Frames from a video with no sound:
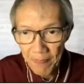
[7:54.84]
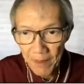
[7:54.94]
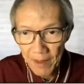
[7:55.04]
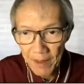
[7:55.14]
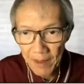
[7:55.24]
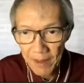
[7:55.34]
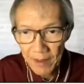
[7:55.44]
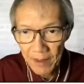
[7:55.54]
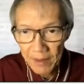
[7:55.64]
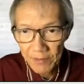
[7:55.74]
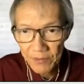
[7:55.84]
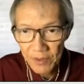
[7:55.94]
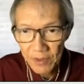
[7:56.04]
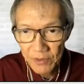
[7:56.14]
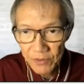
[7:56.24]
and I
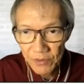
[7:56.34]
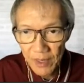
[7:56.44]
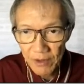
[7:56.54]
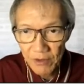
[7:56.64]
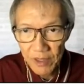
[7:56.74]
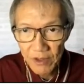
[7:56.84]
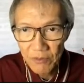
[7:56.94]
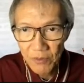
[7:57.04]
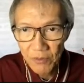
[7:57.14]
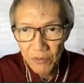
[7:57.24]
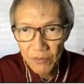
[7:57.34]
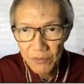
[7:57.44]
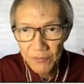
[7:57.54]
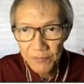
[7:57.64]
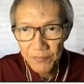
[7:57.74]
change it to hexadecimal.
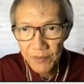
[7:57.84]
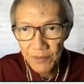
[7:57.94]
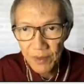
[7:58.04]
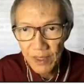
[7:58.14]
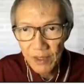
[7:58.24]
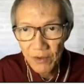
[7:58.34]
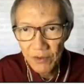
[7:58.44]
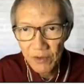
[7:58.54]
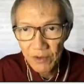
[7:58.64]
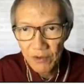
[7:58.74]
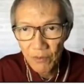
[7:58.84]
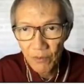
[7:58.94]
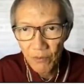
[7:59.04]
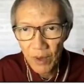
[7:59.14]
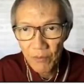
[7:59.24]
Okay, it's
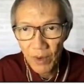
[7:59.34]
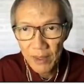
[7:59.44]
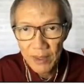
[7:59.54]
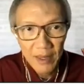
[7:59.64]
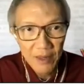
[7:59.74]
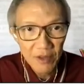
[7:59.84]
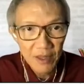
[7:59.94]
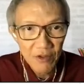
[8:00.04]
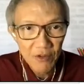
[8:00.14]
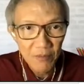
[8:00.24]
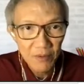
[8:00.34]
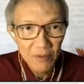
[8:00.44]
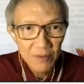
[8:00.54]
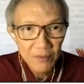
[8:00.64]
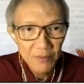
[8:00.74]
1 in hexadecimal.
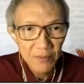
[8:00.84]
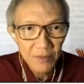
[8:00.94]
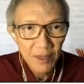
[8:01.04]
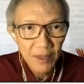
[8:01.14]
Okay,